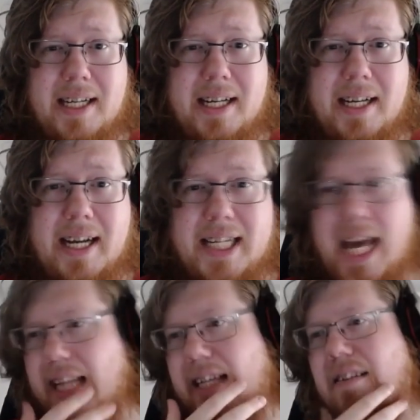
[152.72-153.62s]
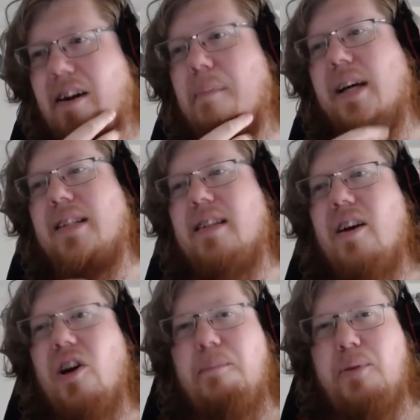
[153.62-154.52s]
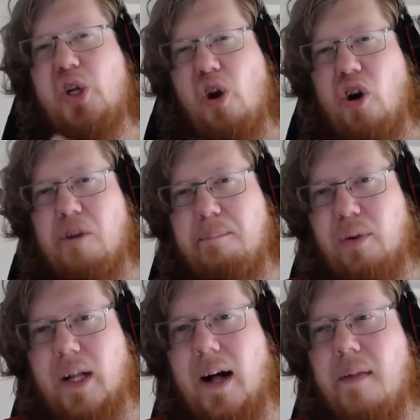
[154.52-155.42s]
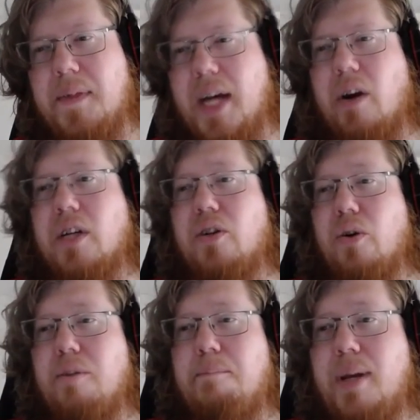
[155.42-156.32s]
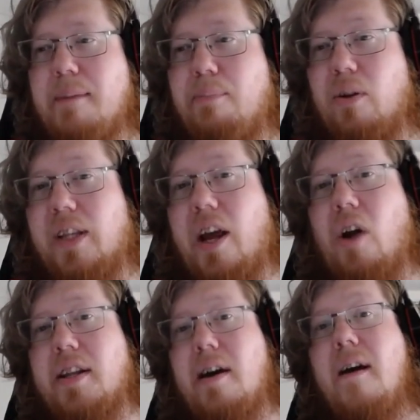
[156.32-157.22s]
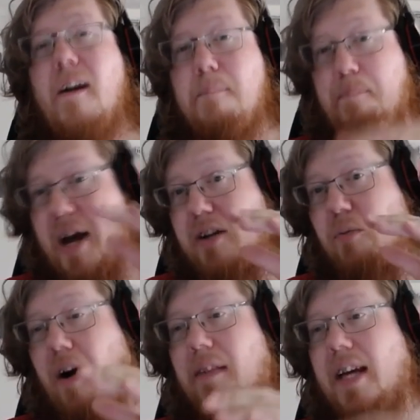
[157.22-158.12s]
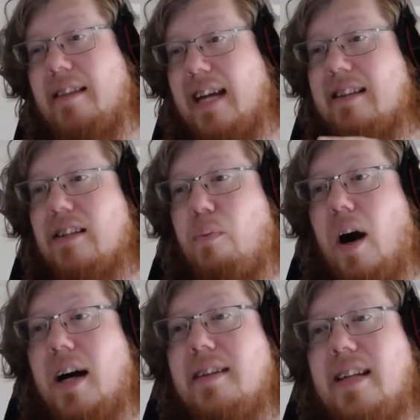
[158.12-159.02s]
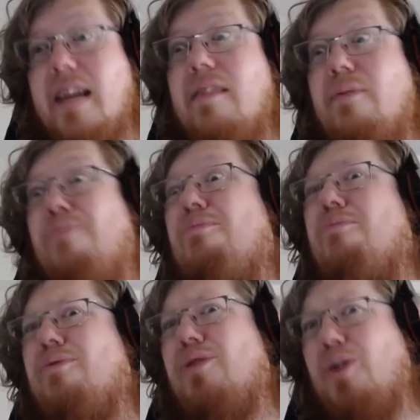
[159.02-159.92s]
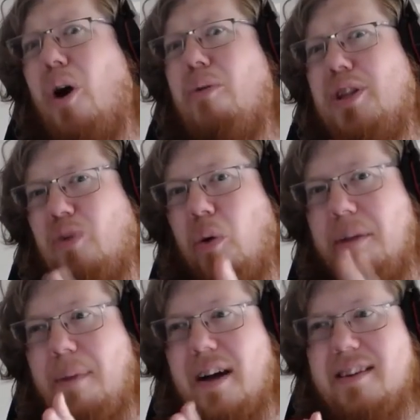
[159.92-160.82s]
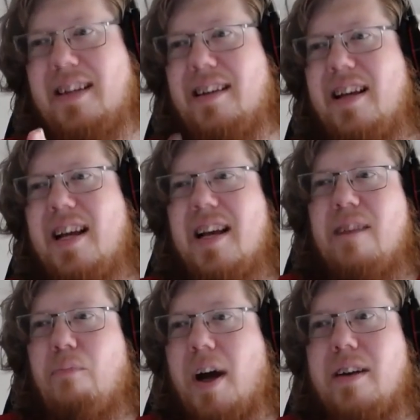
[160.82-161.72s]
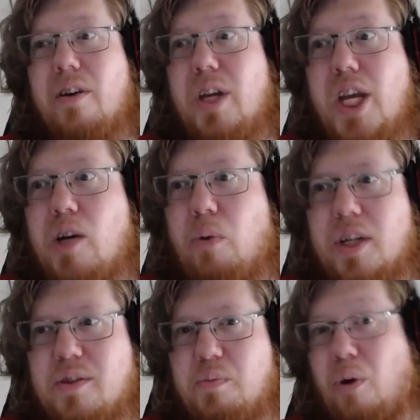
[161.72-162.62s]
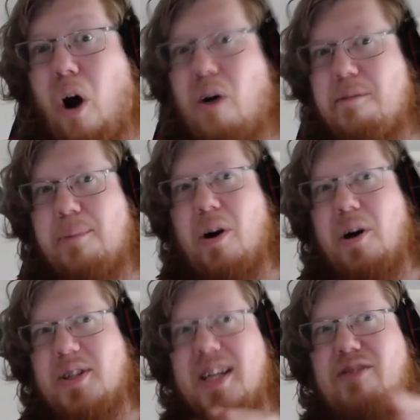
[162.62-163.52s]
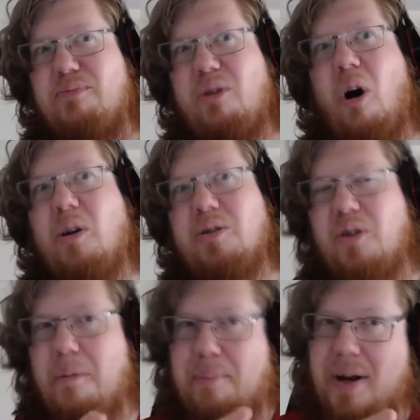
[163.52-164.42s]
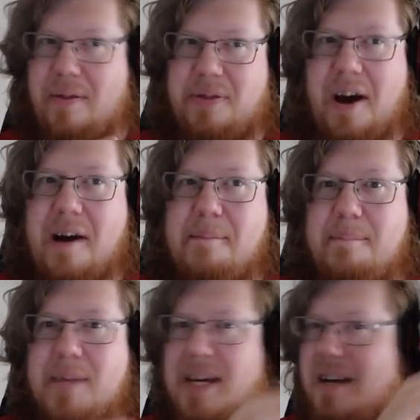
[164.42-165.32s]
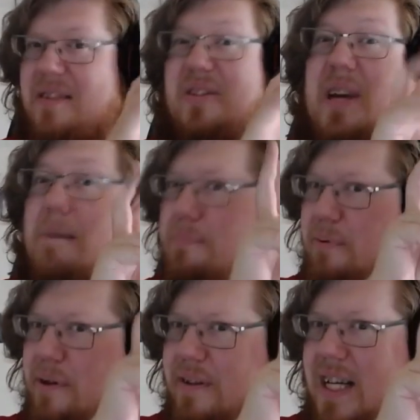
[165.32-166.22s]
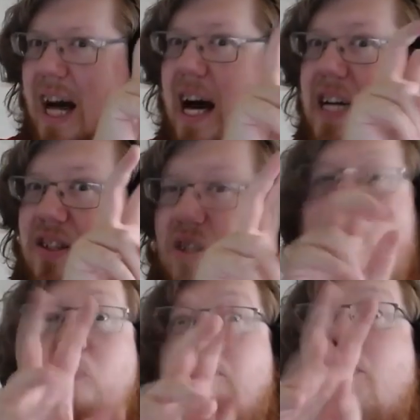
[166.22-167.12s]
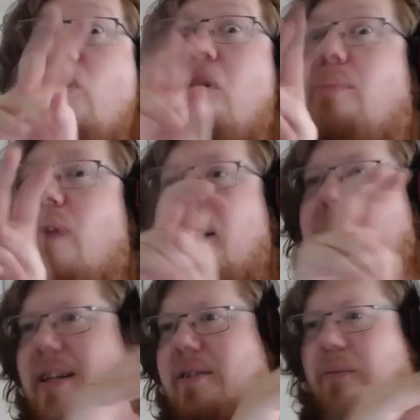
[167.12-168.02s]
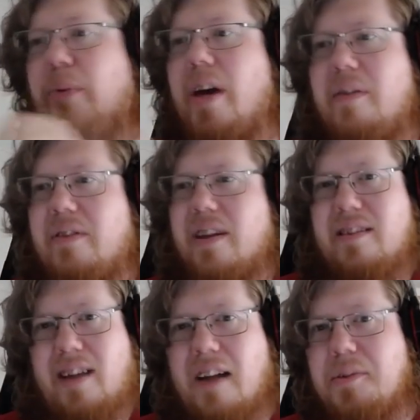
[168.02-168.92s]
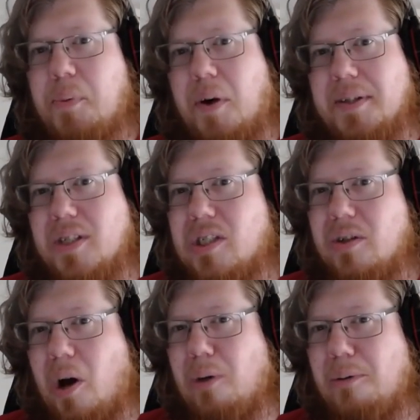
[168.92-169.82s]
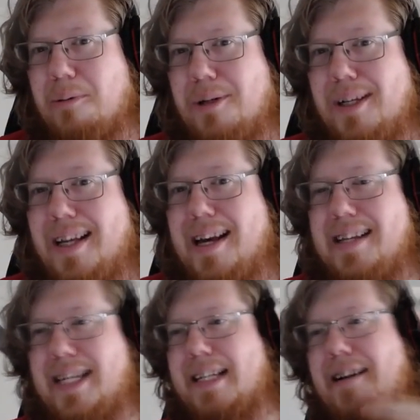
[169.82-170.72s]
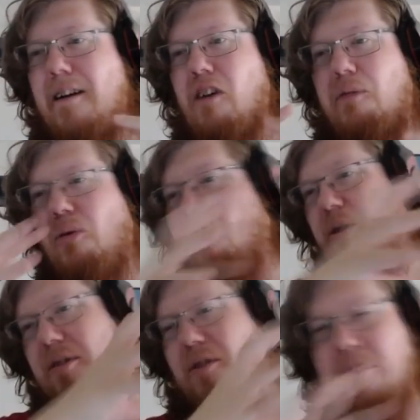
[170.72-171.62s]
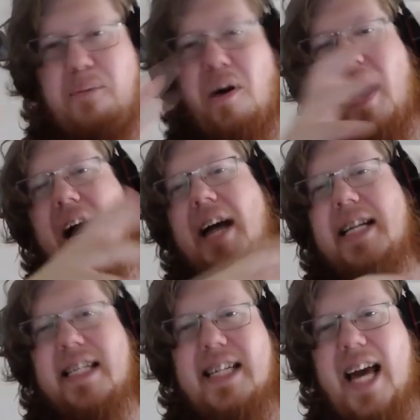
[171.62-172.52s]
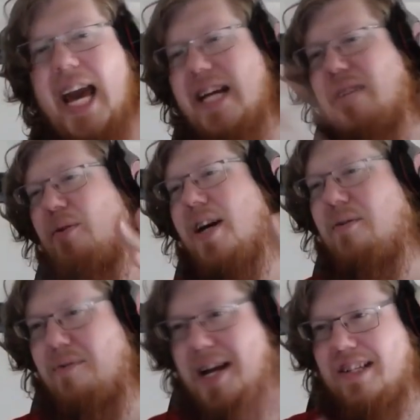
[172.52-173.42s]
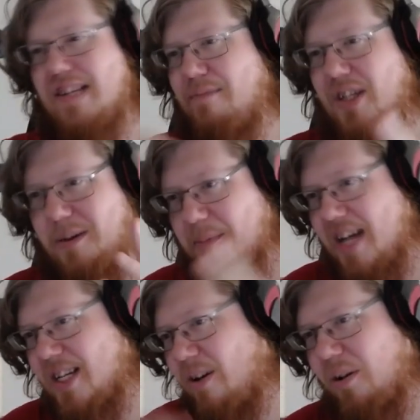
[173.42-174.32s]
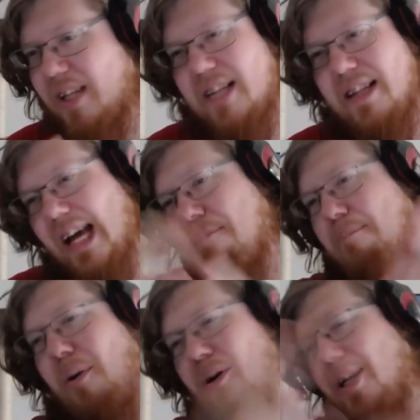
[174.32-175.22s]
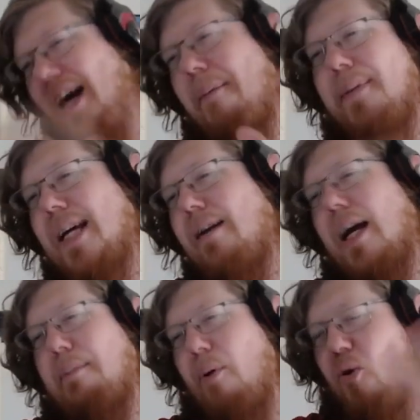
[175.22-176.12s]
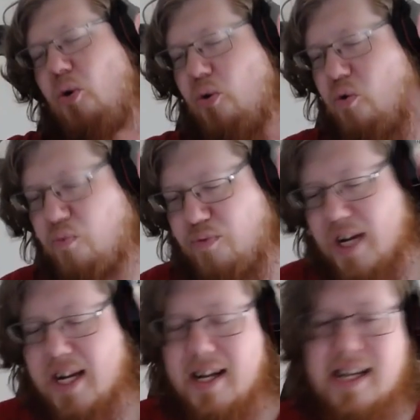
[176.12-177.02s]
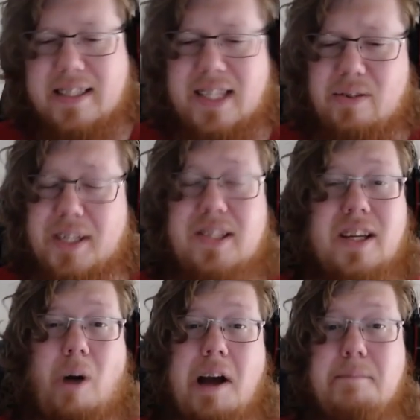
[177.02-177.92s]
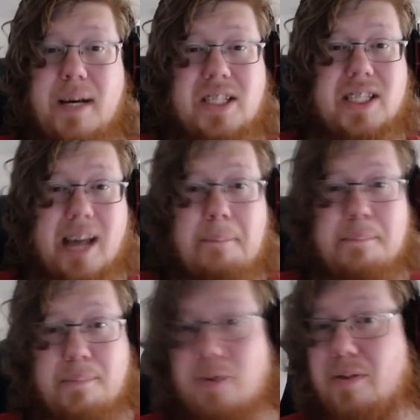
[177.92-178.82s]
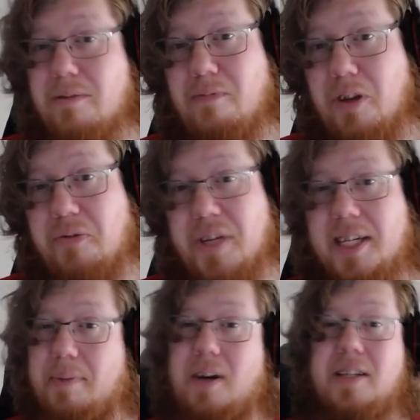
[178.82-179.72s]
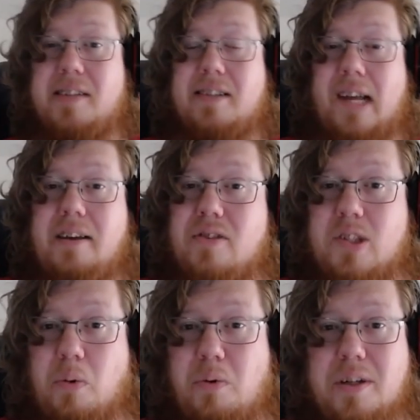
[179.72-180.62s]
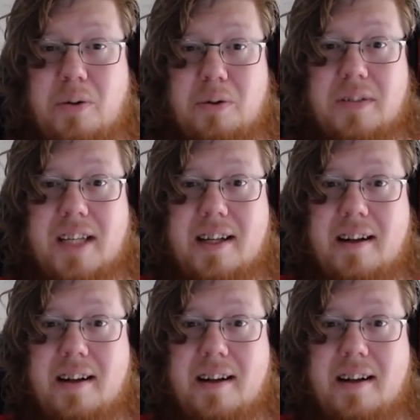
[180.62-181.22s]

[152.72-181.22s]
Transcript: And then hailing them as pure blood. They are the good people. They are the better one. And that is why, they, you know, they talking about the, why equal is wrong, because it's wrong to compare them, the, the nice pure blooded, with the other ones, you know? And then, of course, the pride and the hatred and racism, discrimination, all that like boiling up and then like kaboof. Seriously, it's quite messed up when you think about it. The entire story and all that.